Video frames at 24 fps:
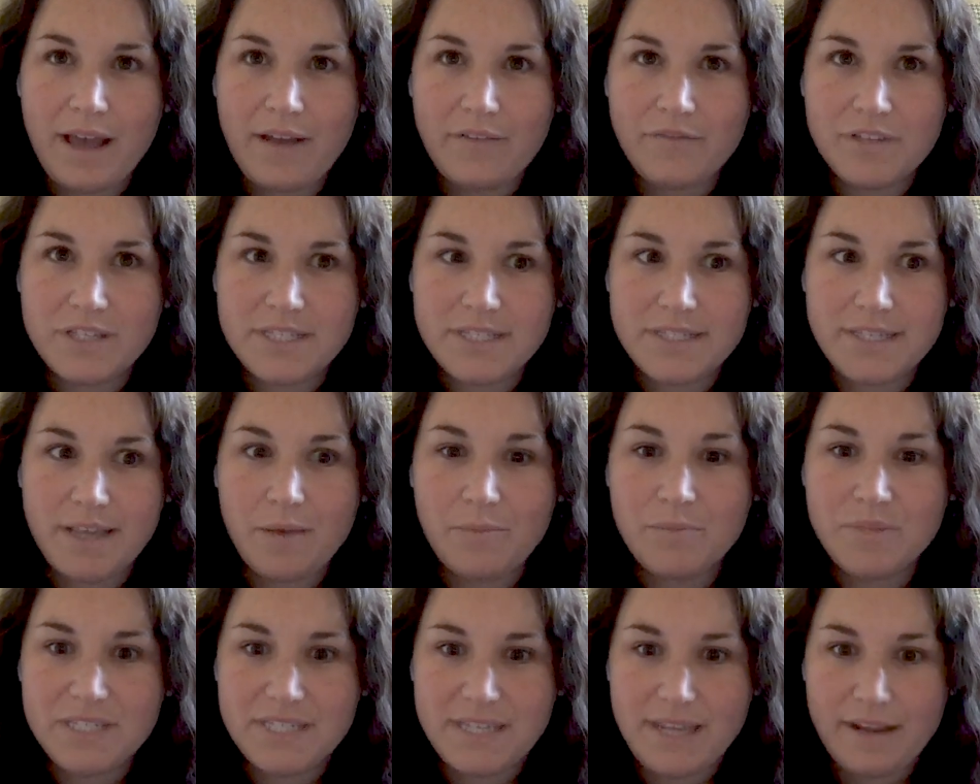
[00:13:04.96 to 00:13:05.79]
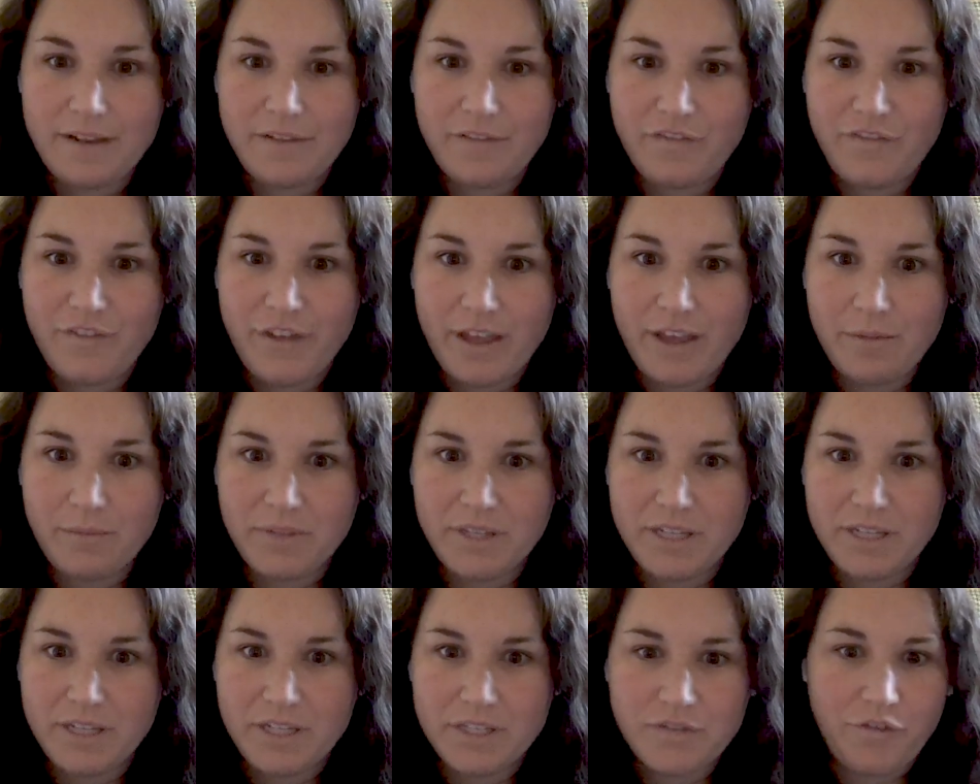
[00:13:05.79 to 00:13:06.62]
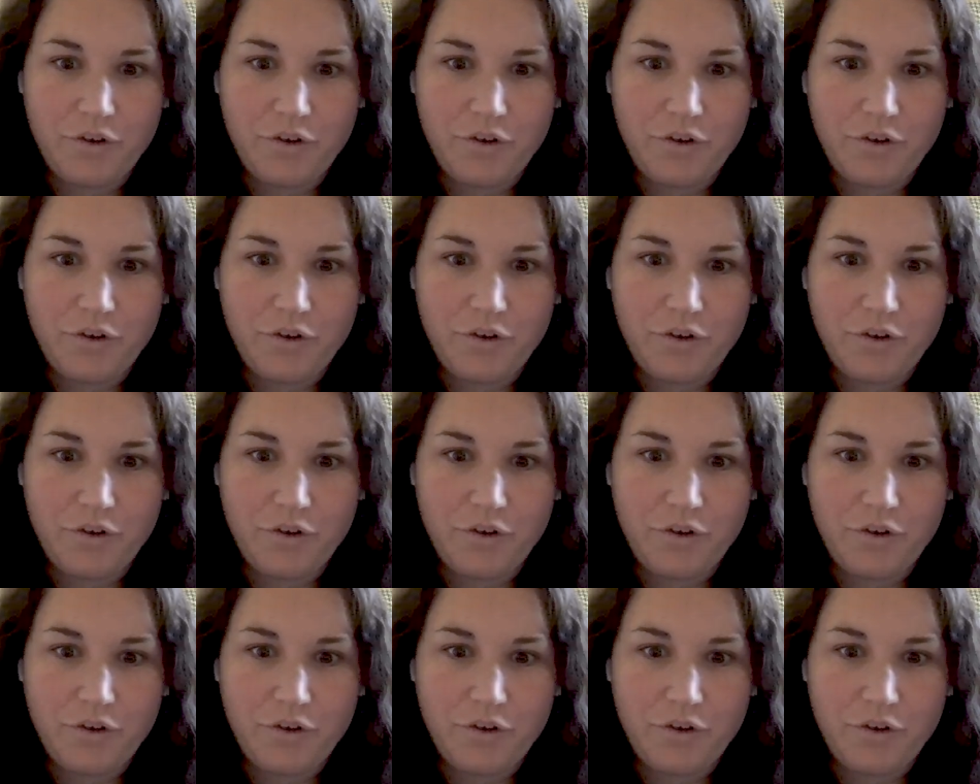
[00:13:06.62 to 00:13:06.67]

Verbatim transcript: have a subset of families